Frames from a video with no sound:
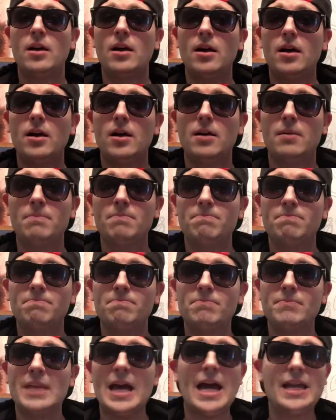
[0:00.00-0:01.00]

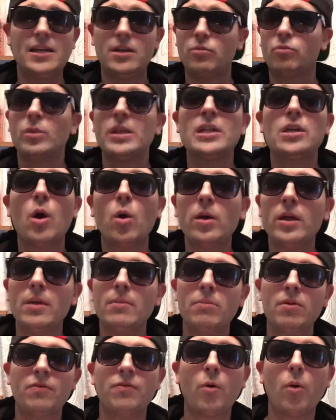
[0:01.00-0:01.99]
I didn't really know
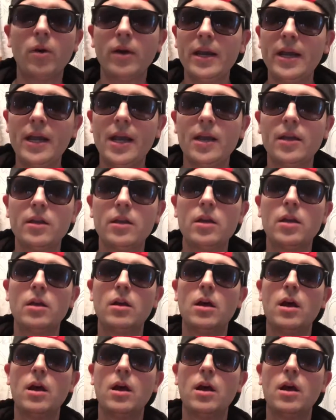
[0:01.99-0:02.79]
him beforehand,